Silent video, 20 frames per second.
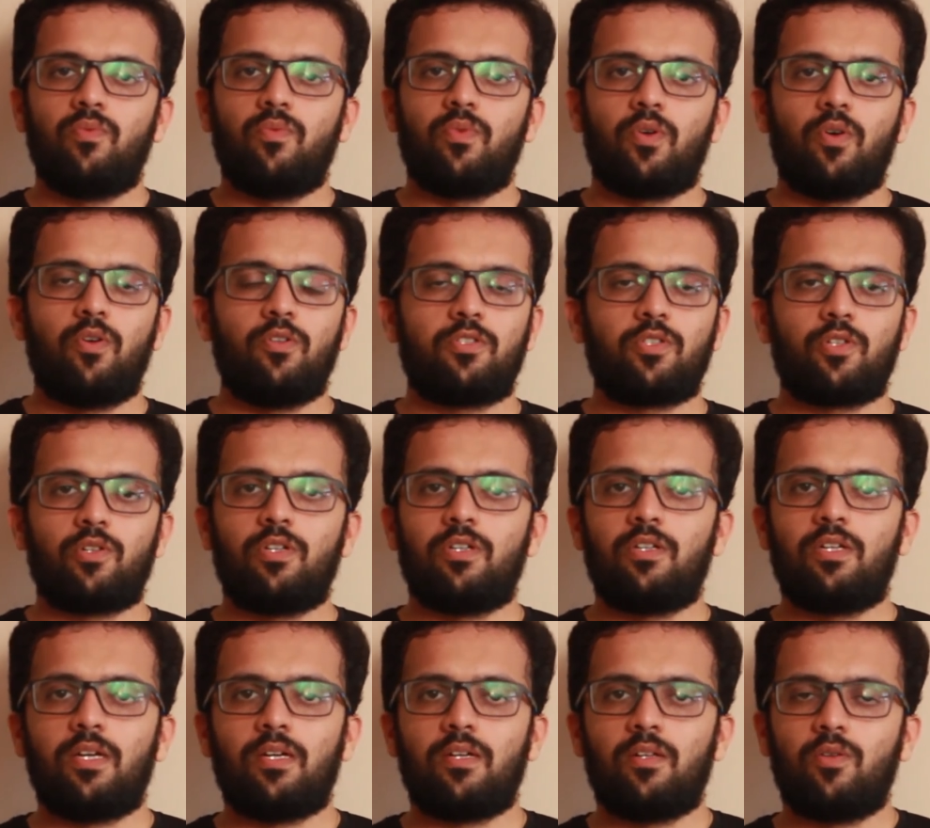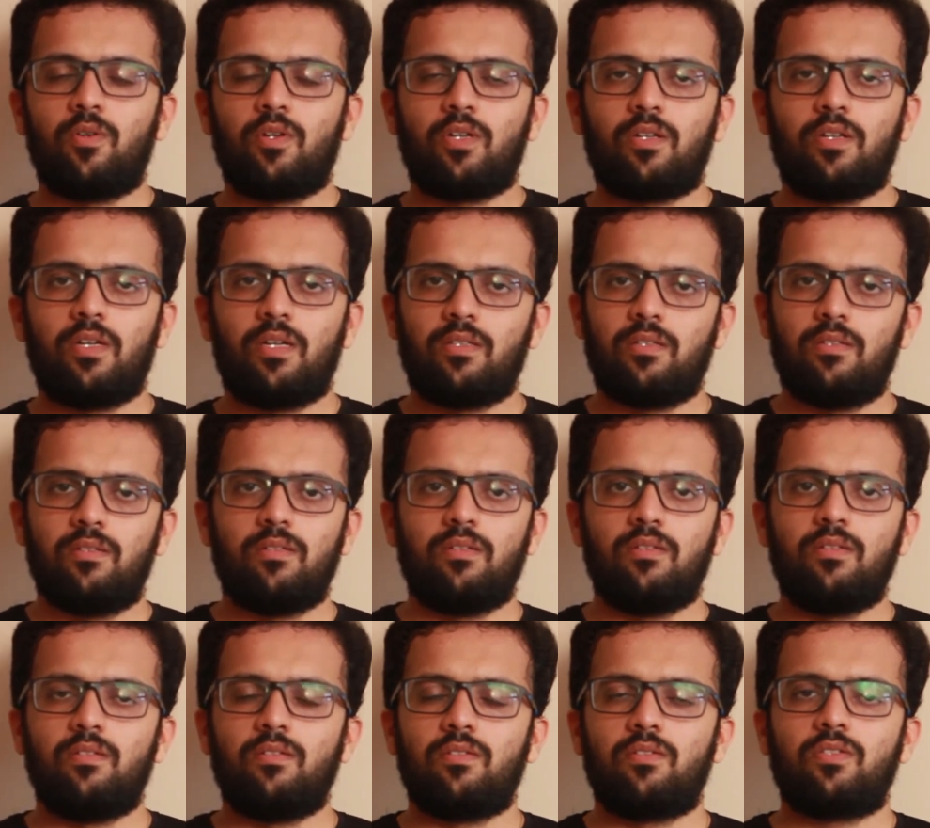We're also going to take a look at
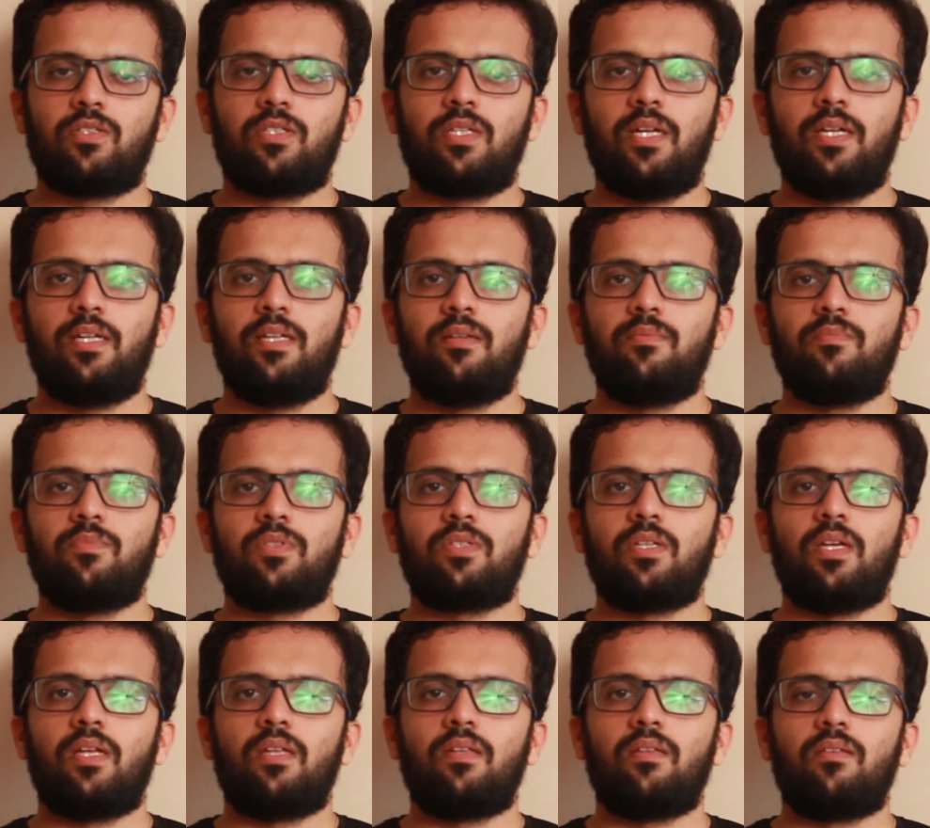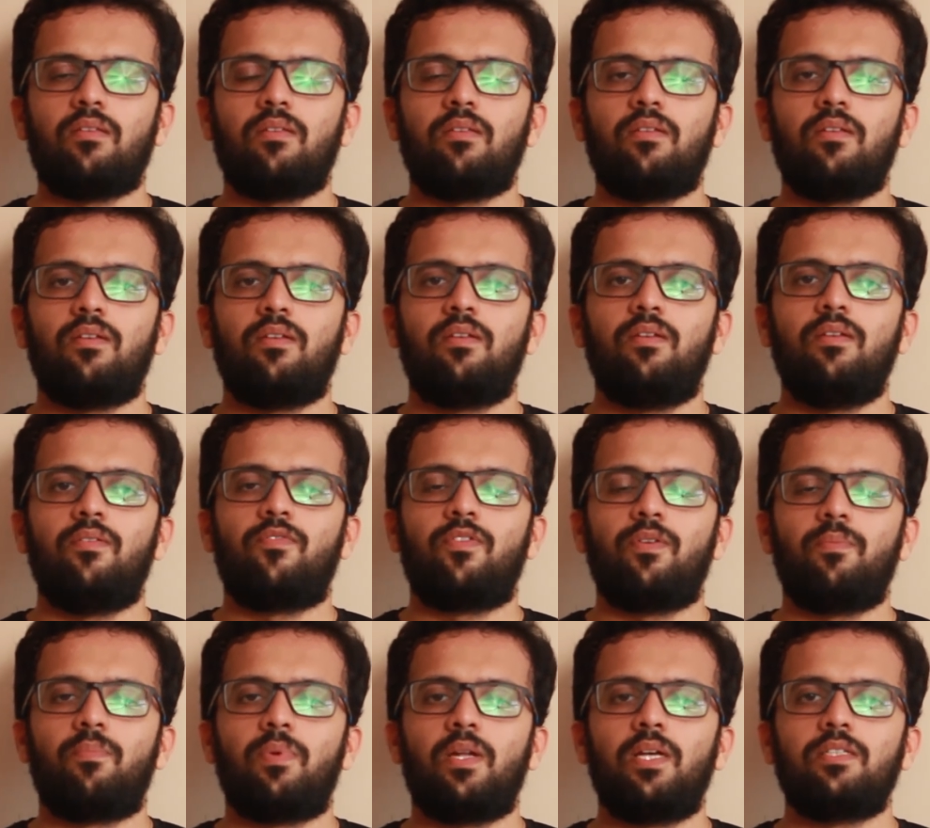the stadiums and
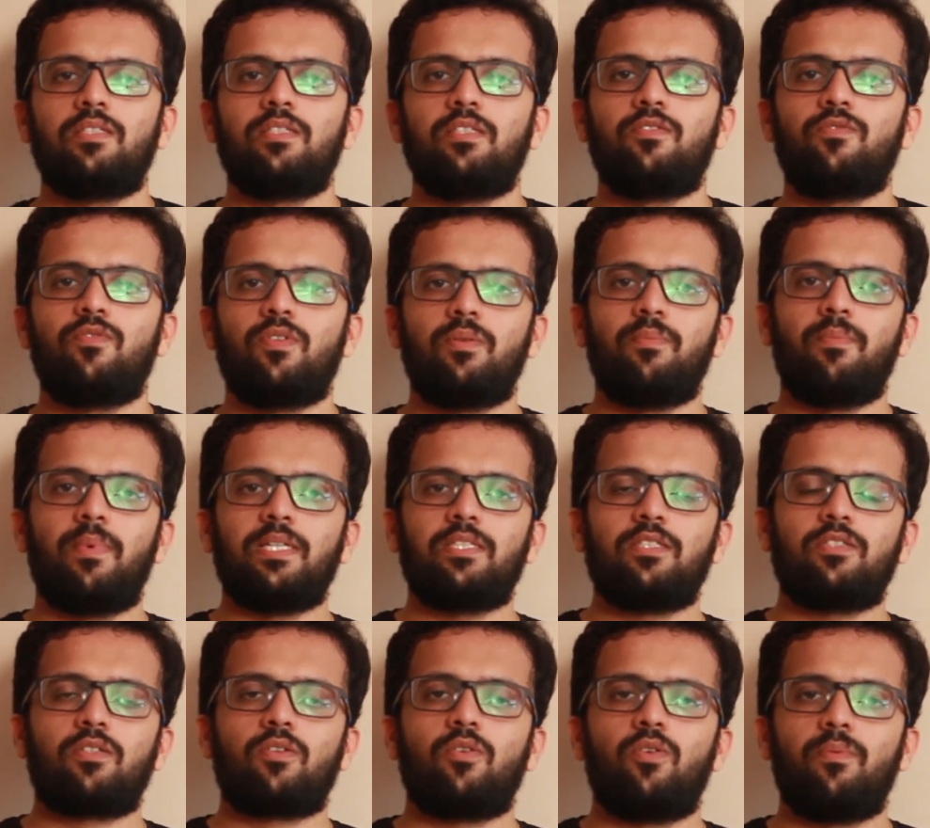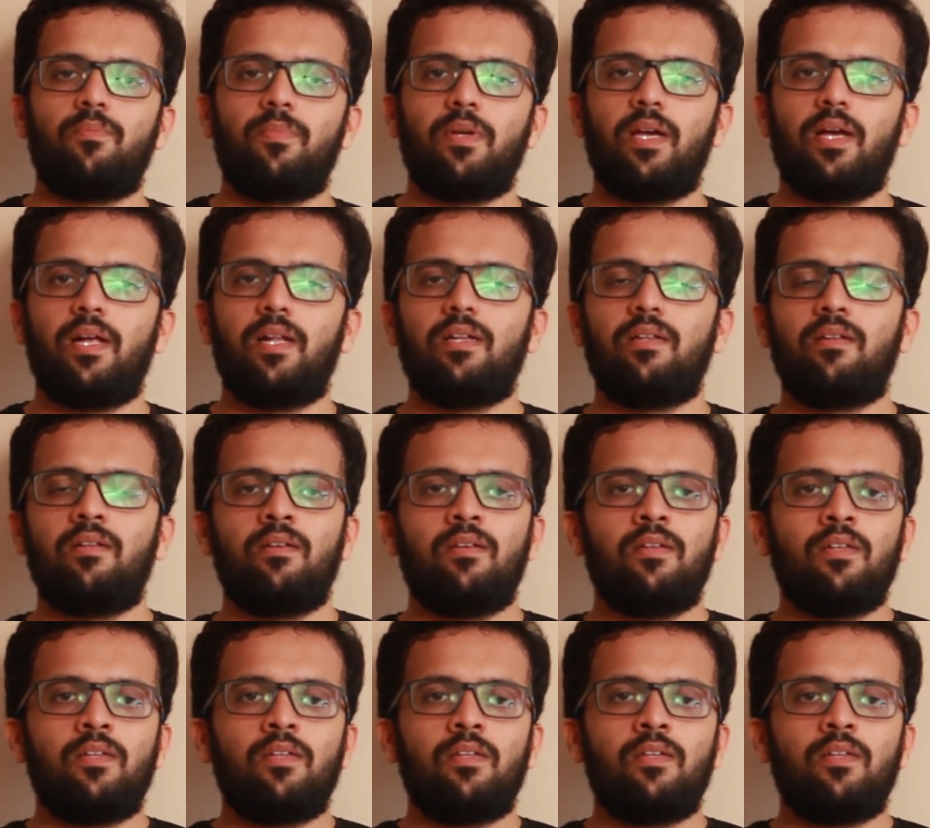different places where the matches are going to be held.